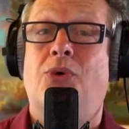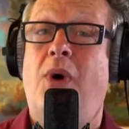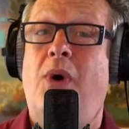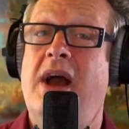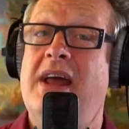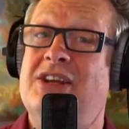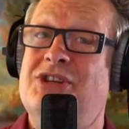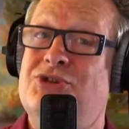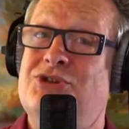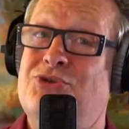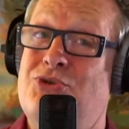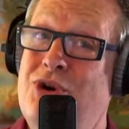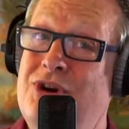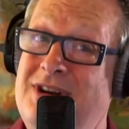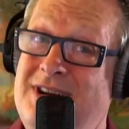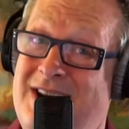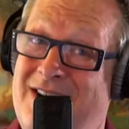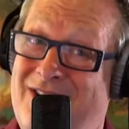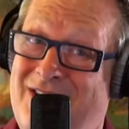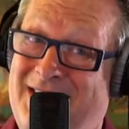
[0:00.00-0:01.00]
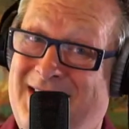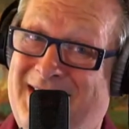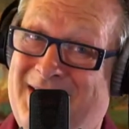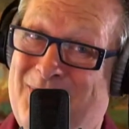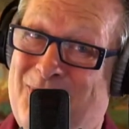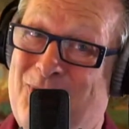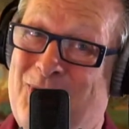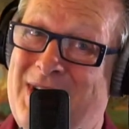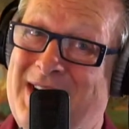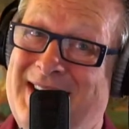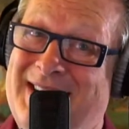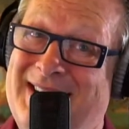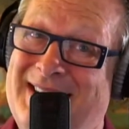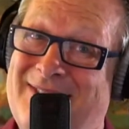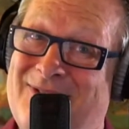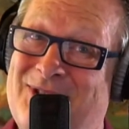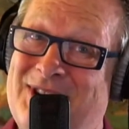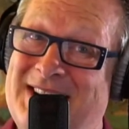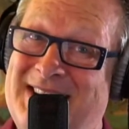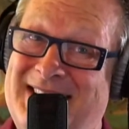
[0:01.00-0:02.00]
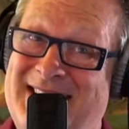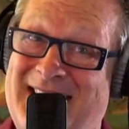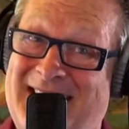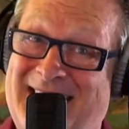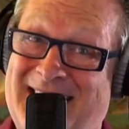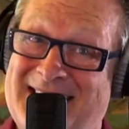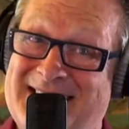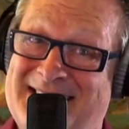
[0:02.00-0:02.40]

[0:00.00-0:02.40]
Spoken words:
Quite extraordinary what Nick